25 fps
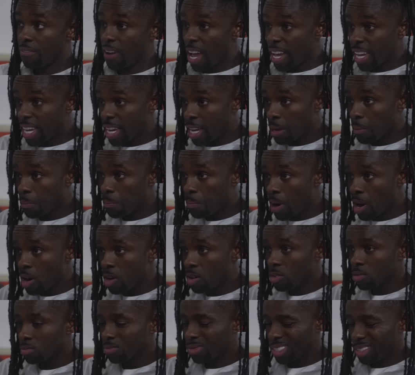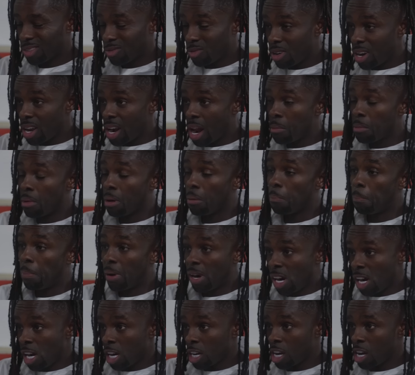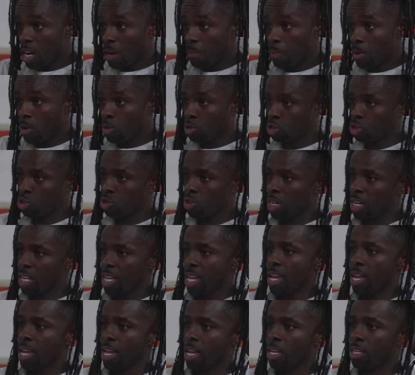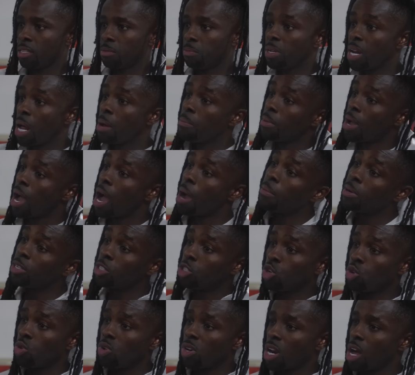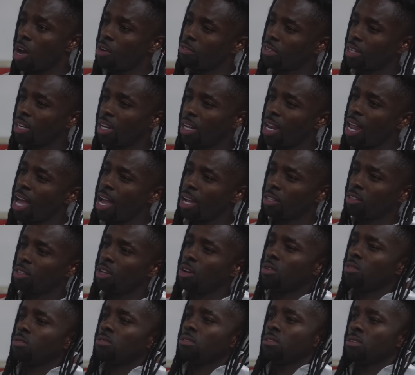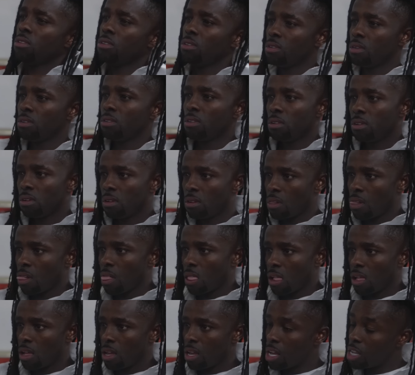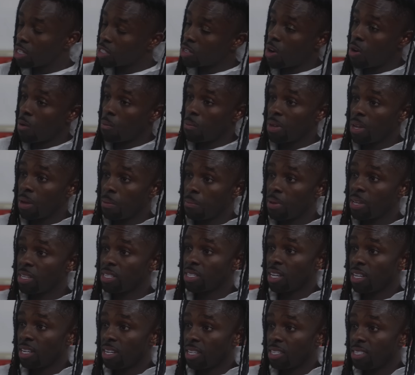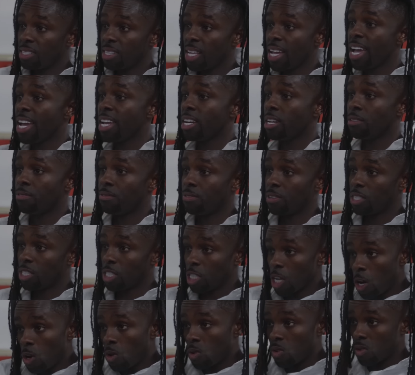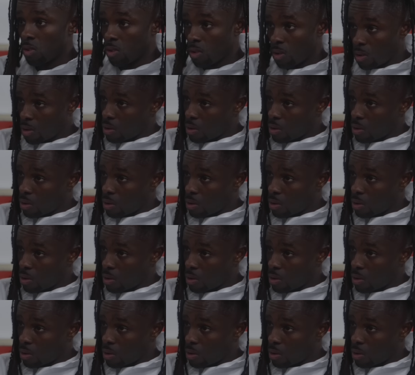I get burnt, what? I'ma bug up on shorty ass, but I'ma do it off the clock though. It's gonna be a misunderstanding for sure.